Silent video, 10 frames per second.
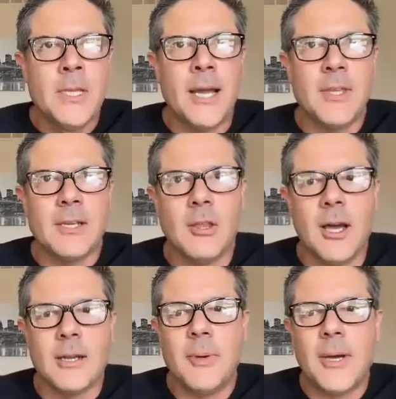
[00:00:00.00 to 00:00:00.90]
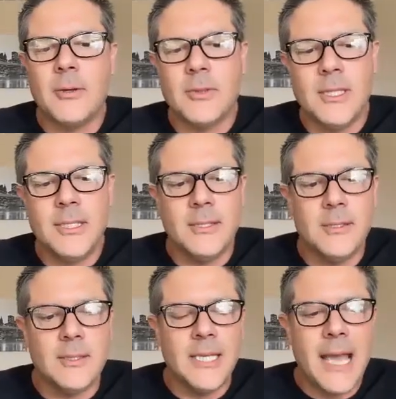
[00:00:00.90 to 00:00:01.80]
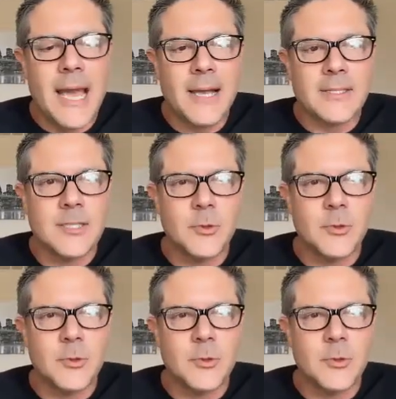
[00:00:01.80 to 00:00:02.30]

I think a lot about the access.